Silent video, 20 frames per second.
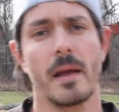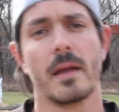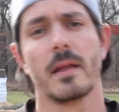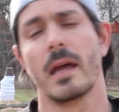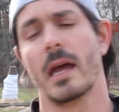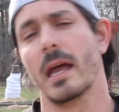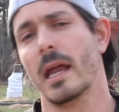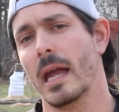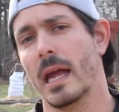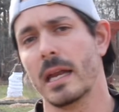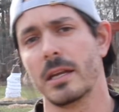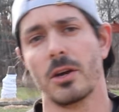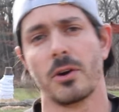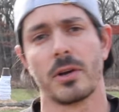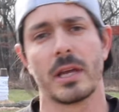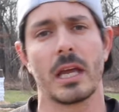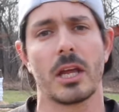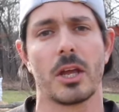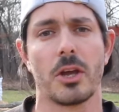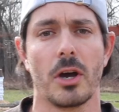And you'll
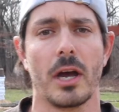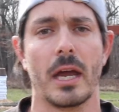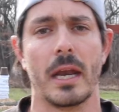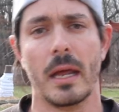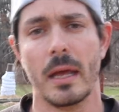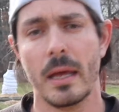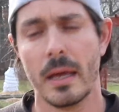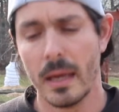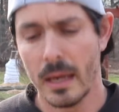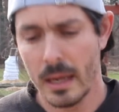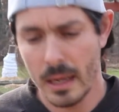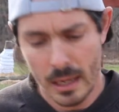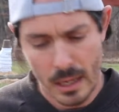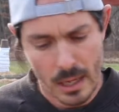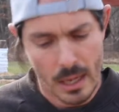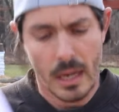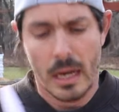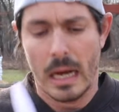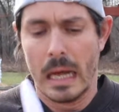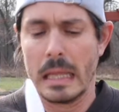get good.
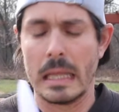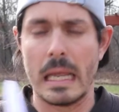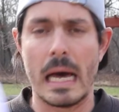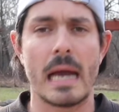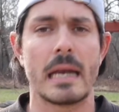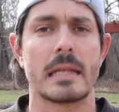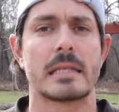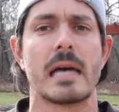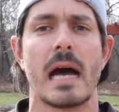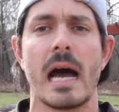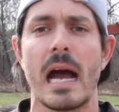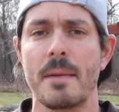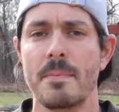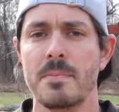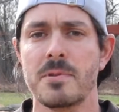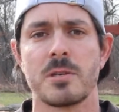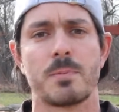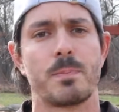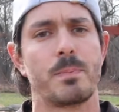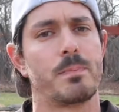A lot of time,
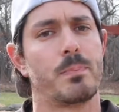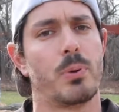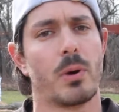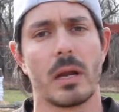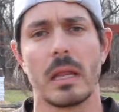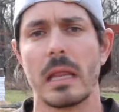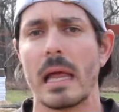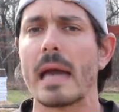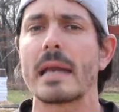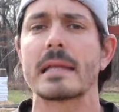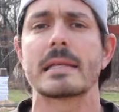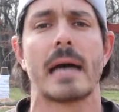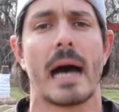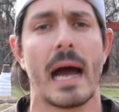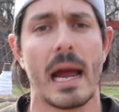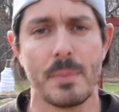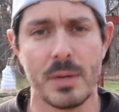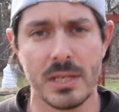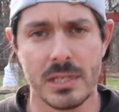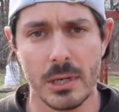just put a lot of
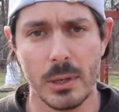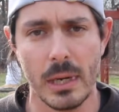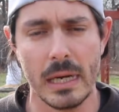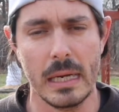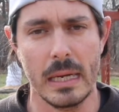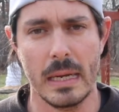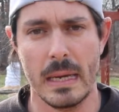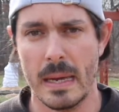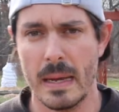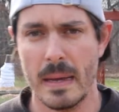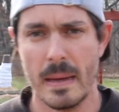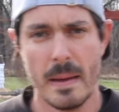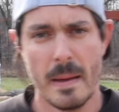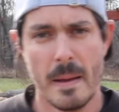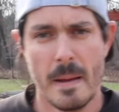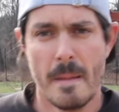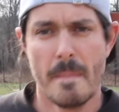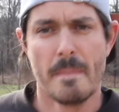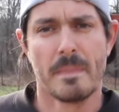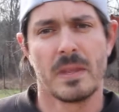time into it.
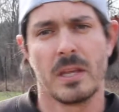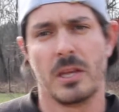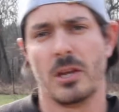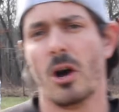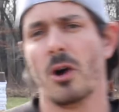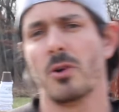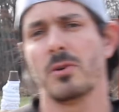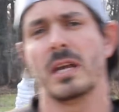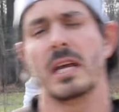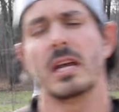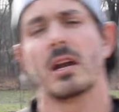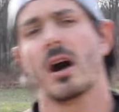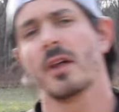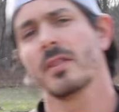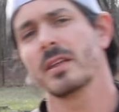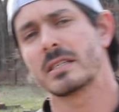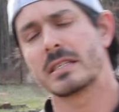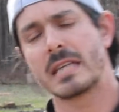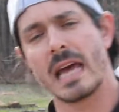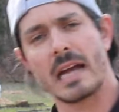You don't need all
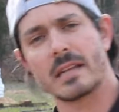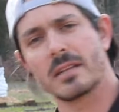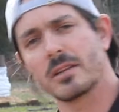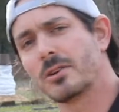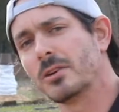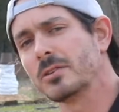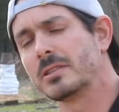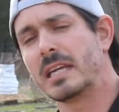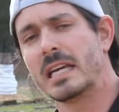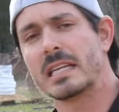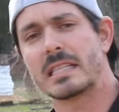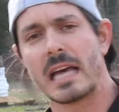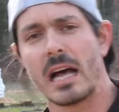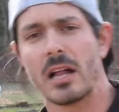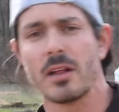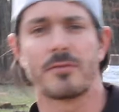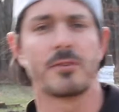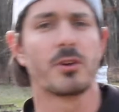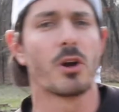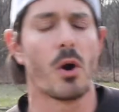this technical
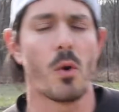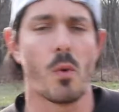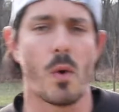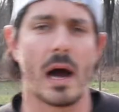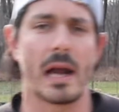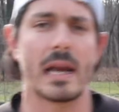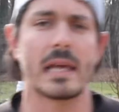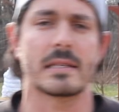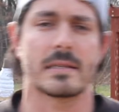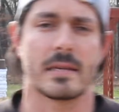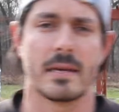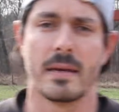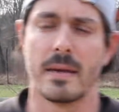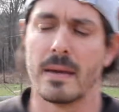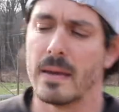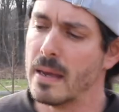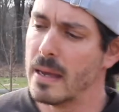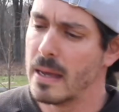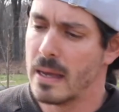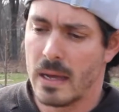detail if you don't want it.
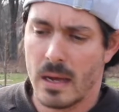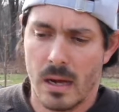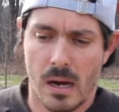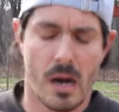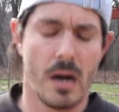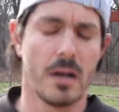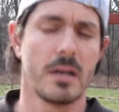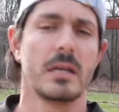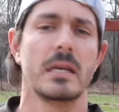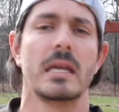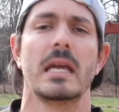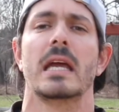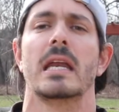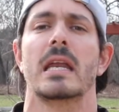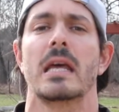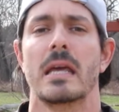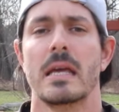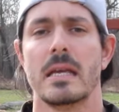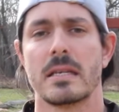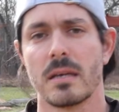All you
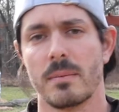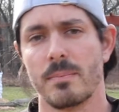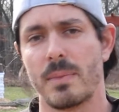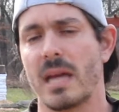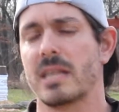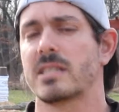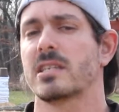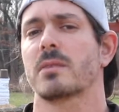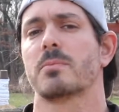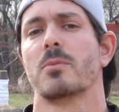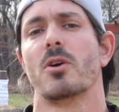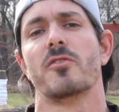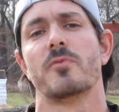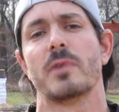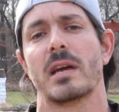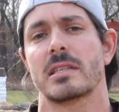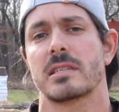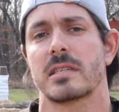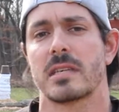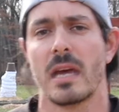need is some basic
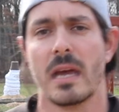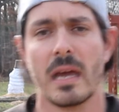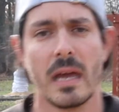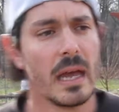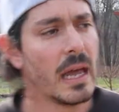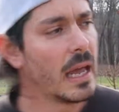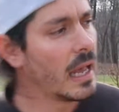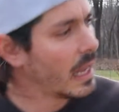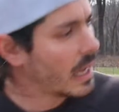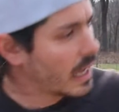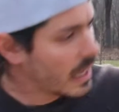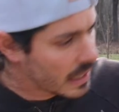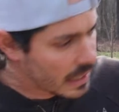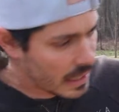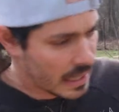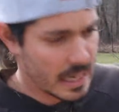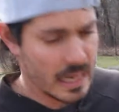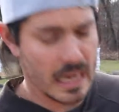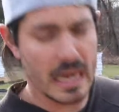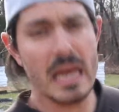movements.
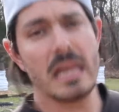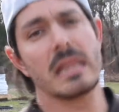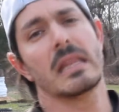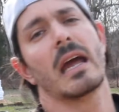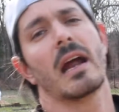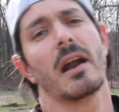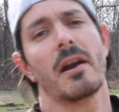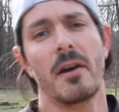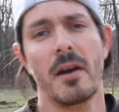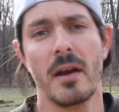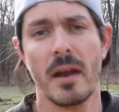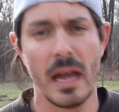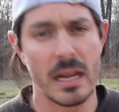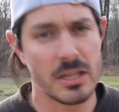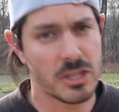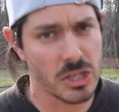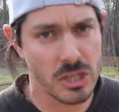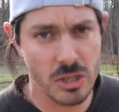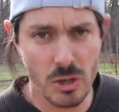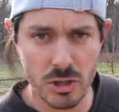Get in there
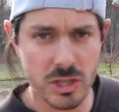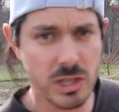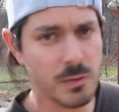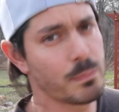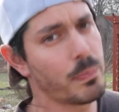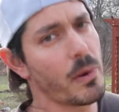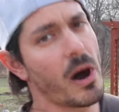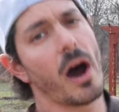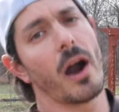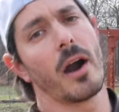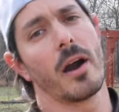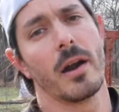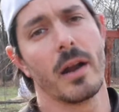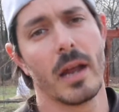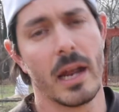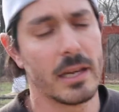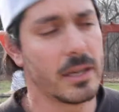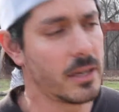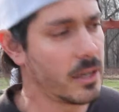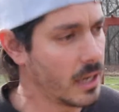and just go spar,
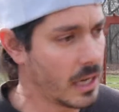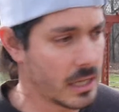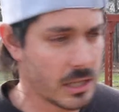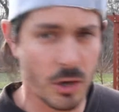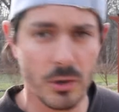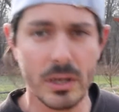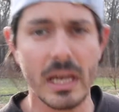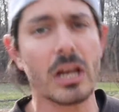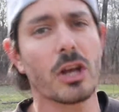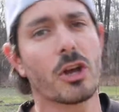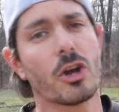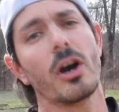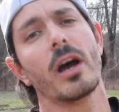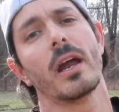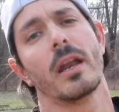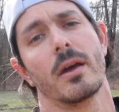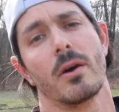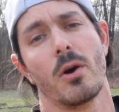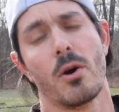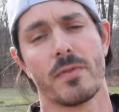and you'll get
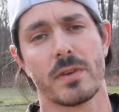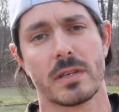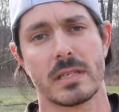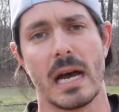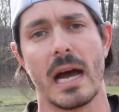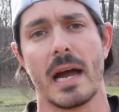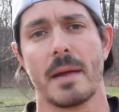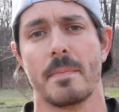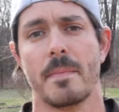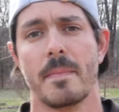good over time.